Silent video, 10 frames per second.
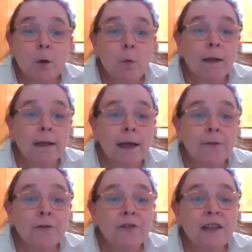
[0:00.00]
while
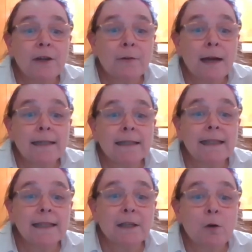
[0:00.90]
others theorize
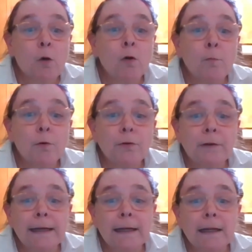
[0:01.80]
that the oro
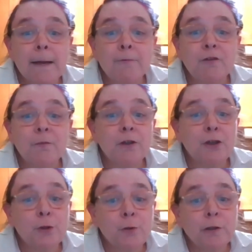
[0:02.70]
podrida comes from the
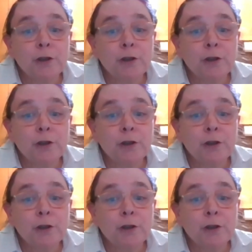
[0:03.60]
du-